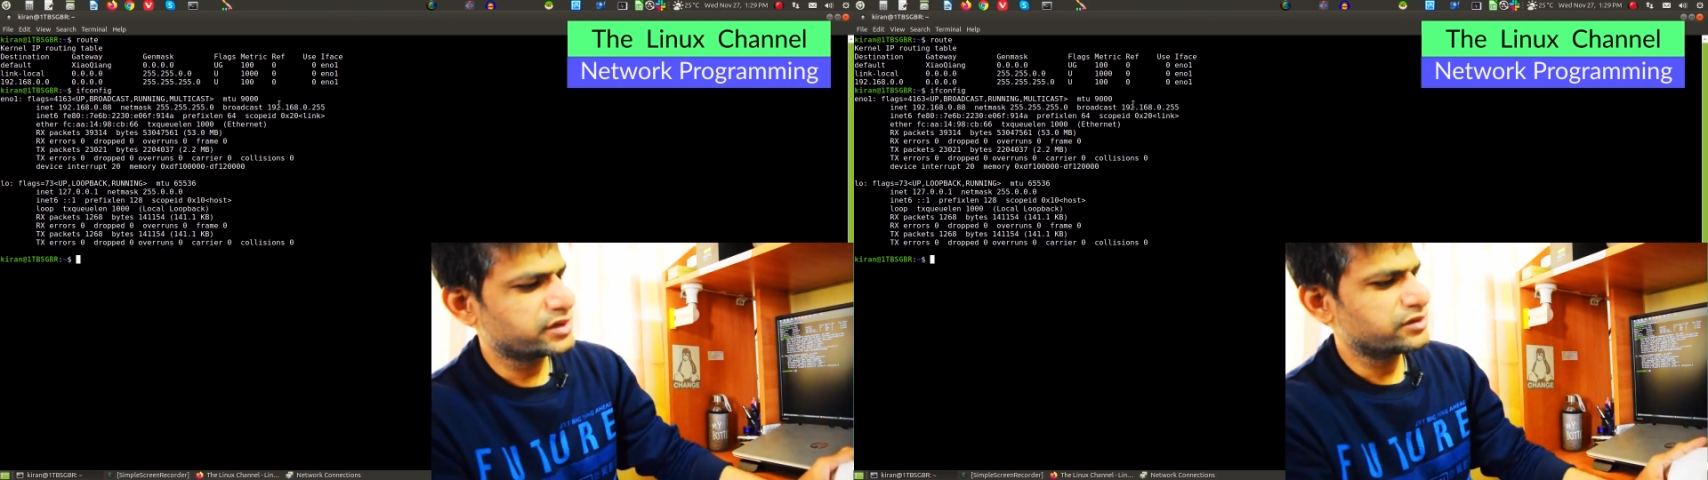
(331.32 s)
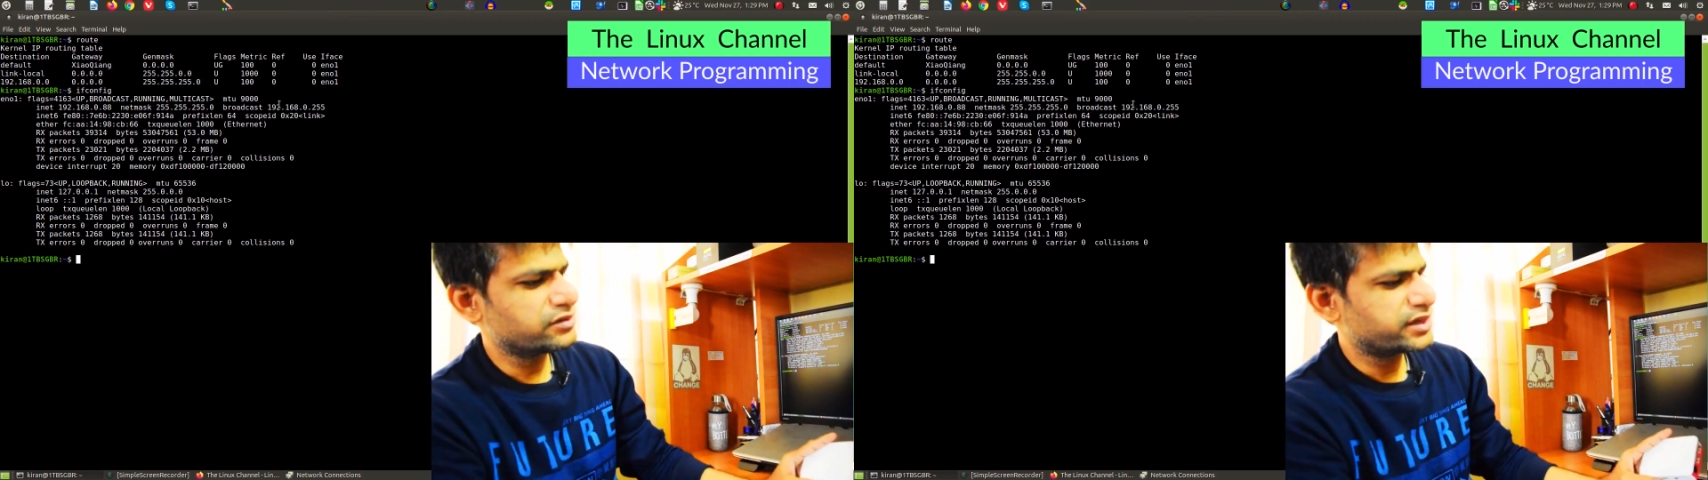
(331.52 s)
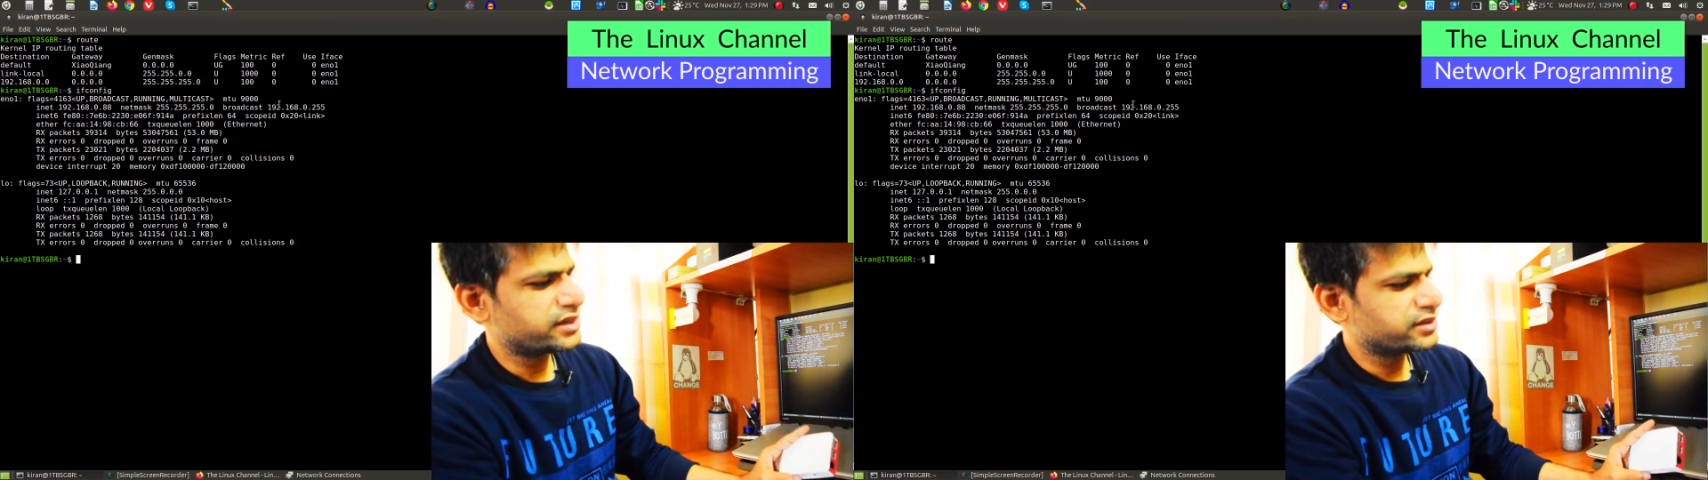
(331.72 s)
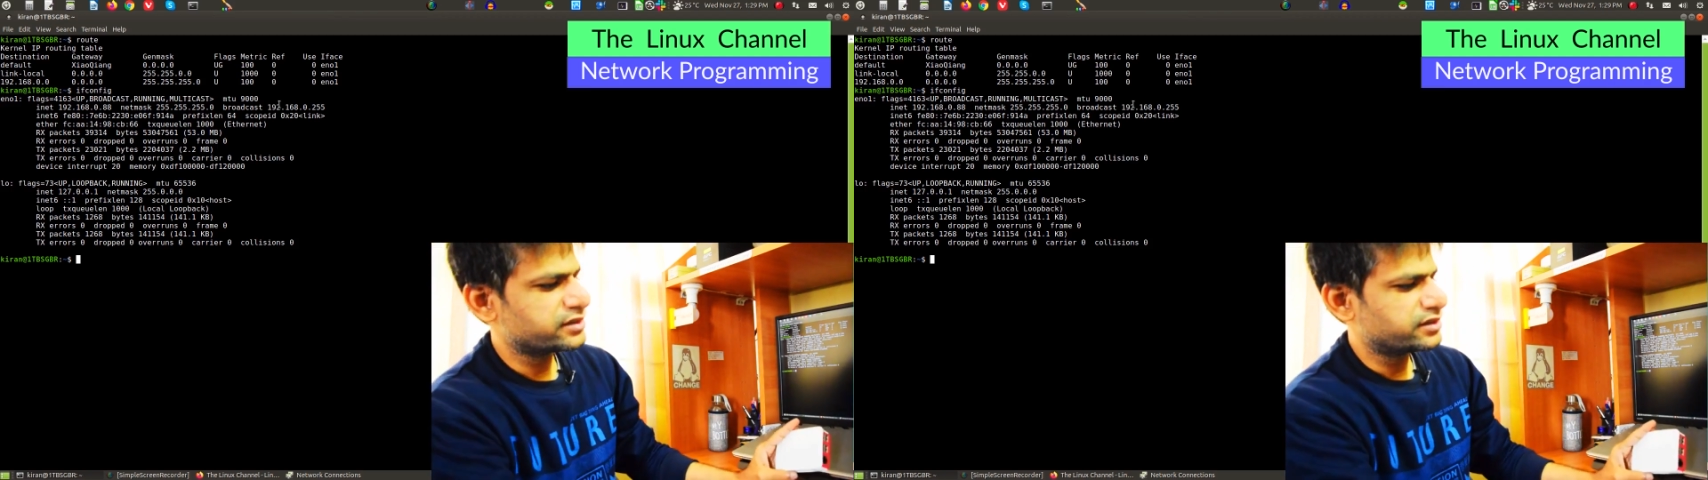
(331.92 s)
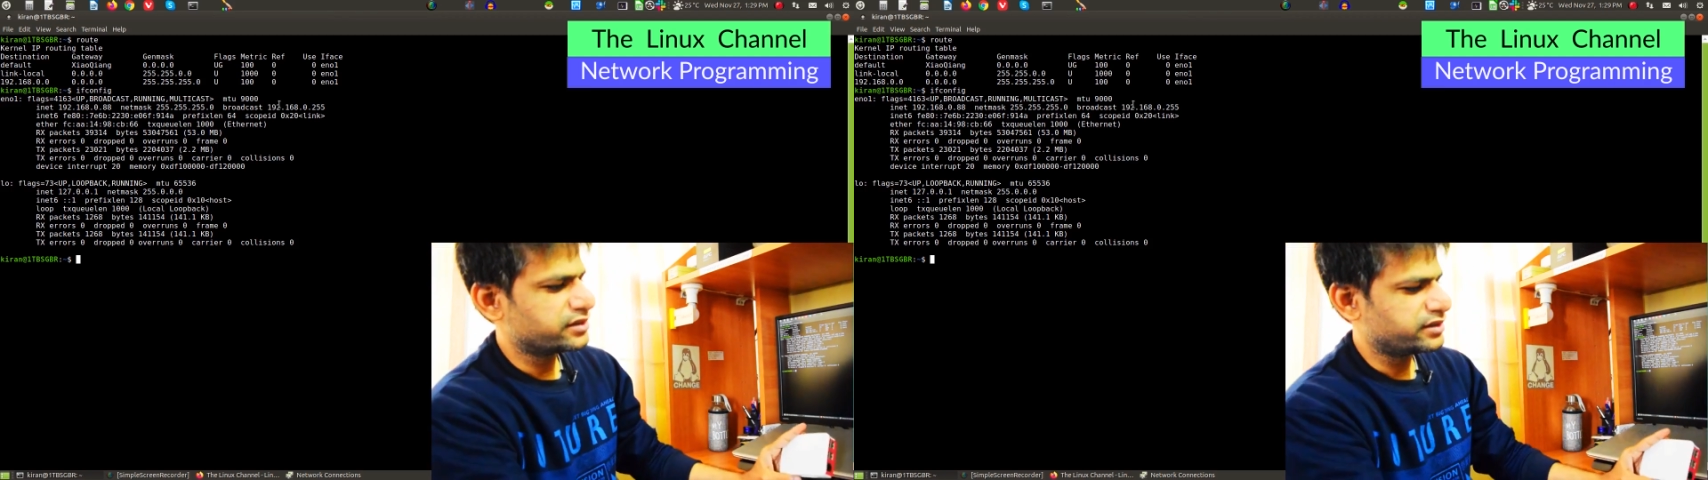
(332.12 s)
you know get
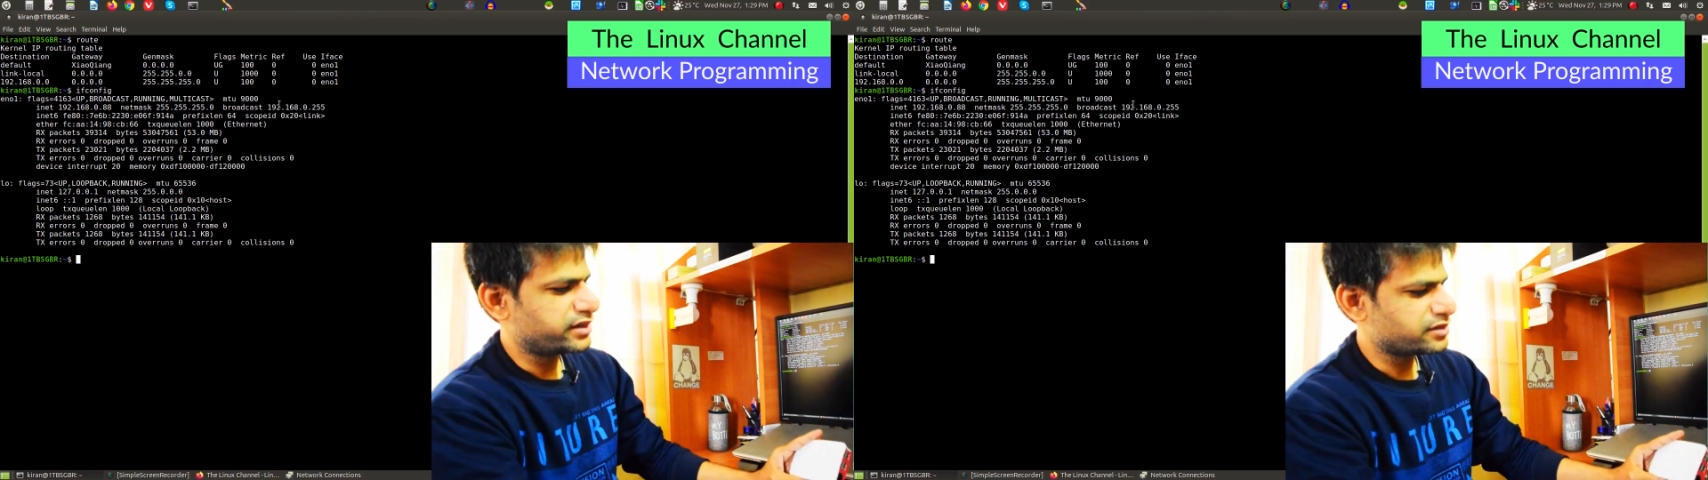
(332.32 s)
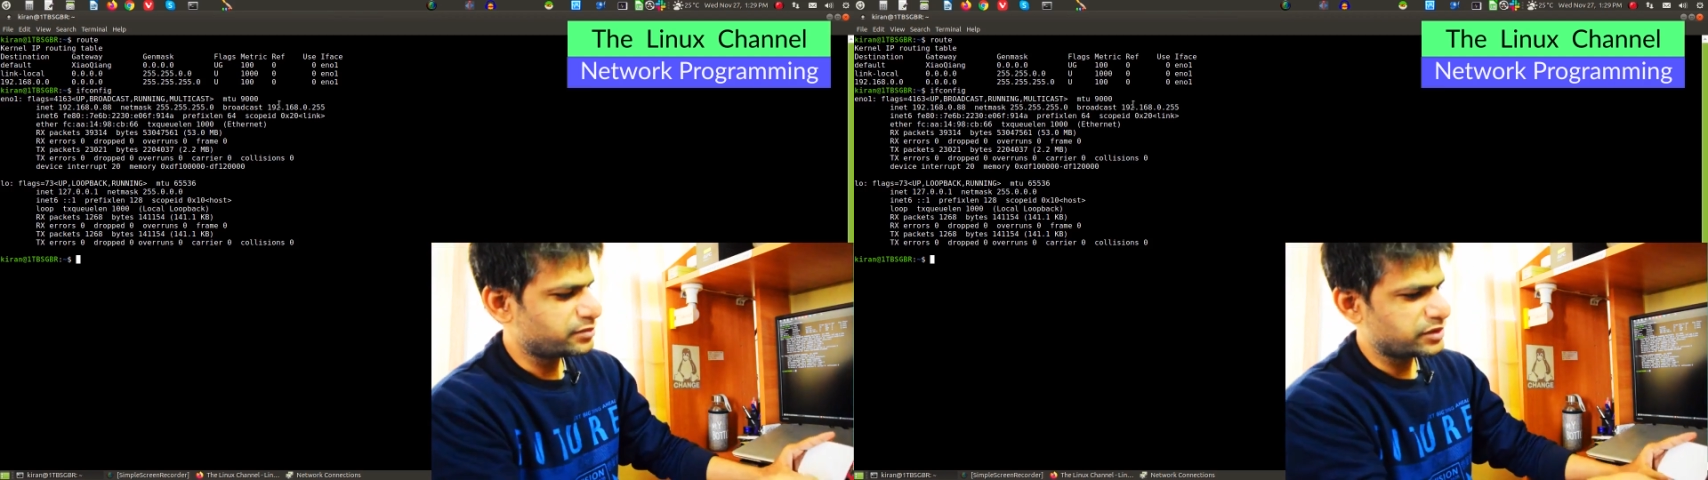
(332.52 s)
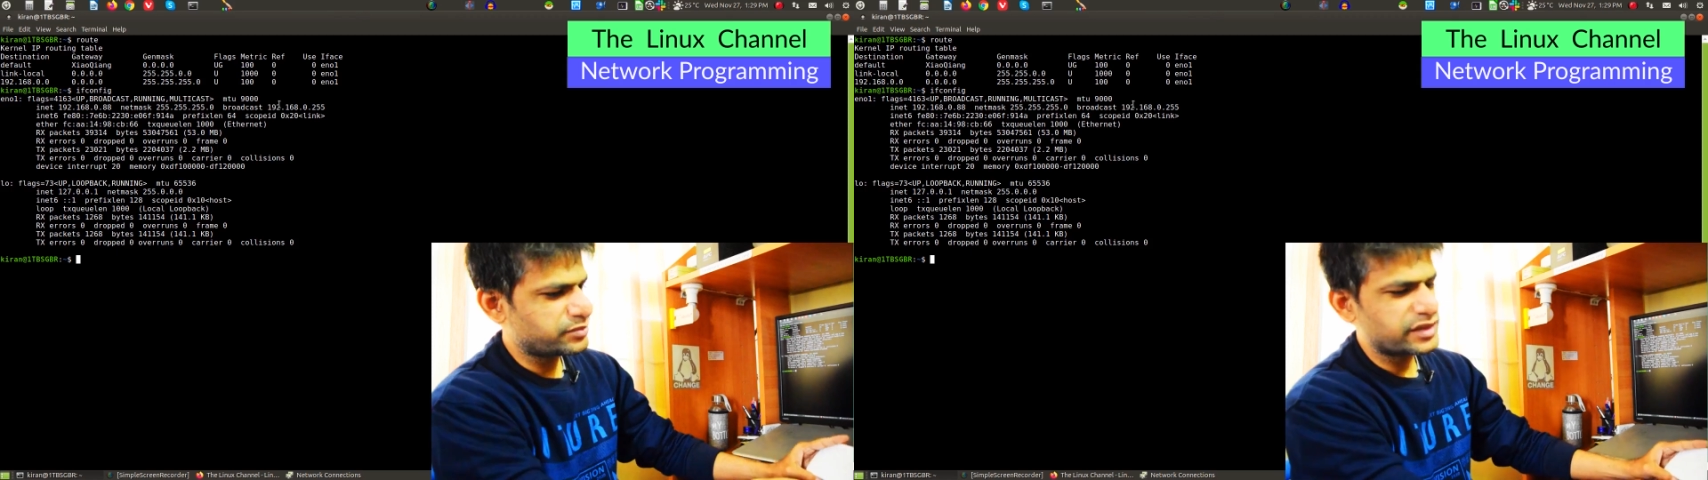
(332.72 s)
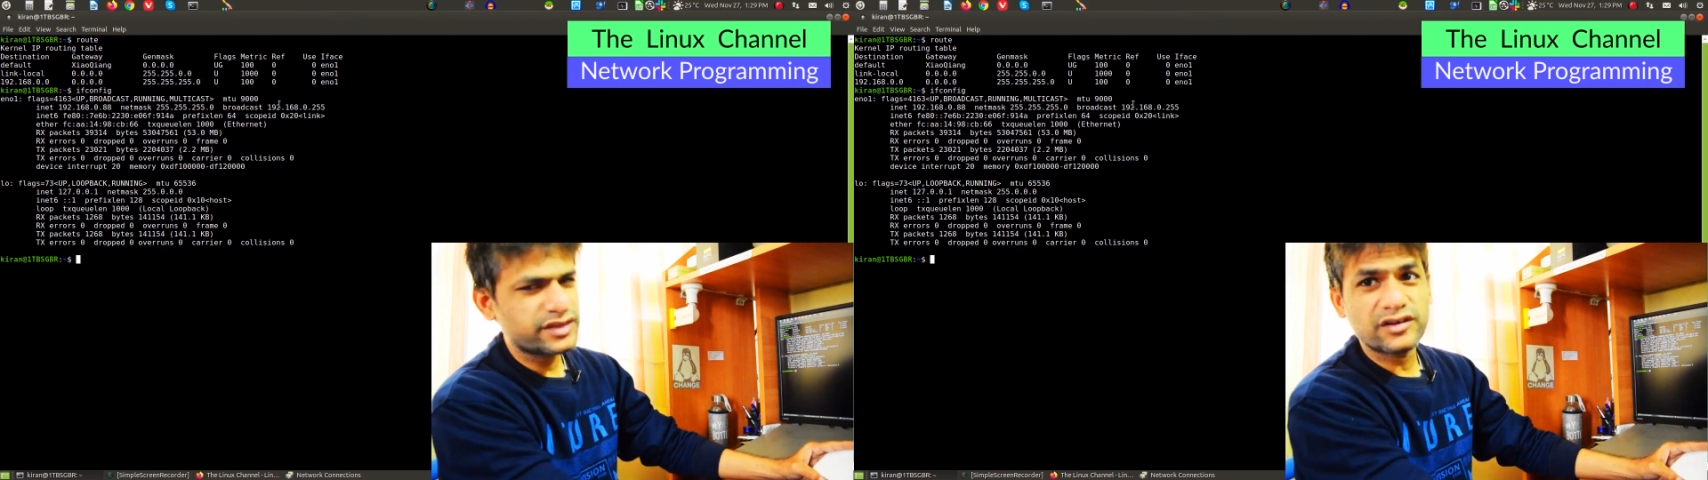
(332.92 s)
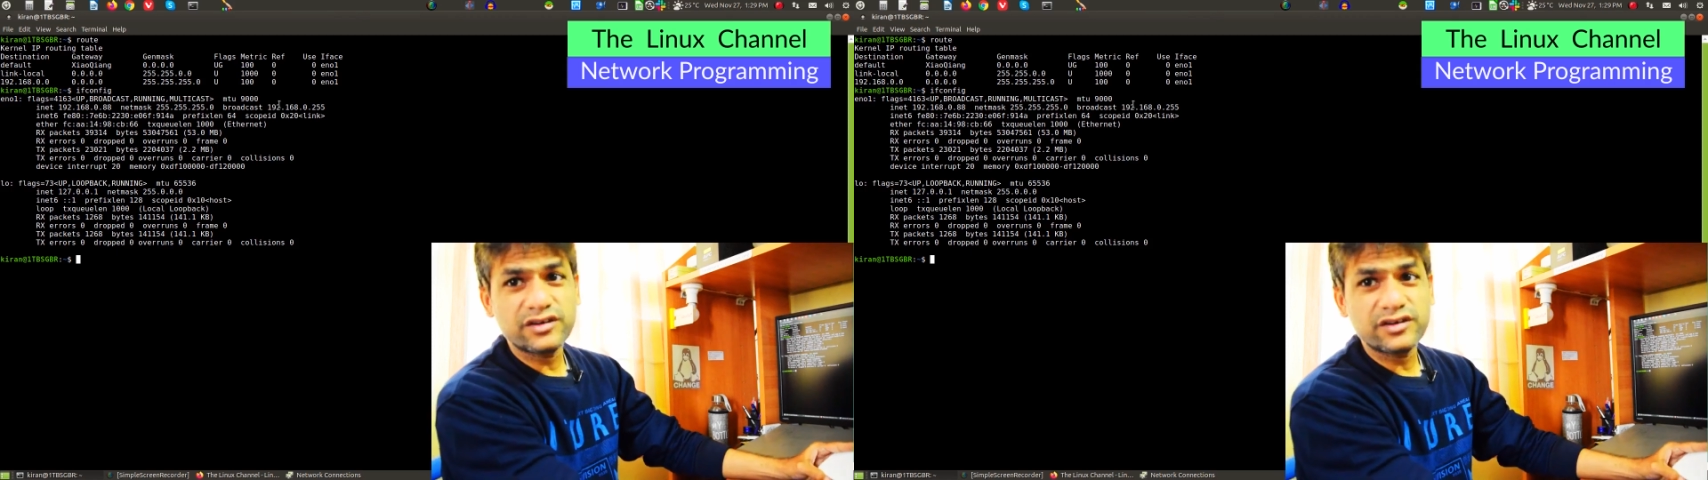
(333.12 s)
this Raspberry Pi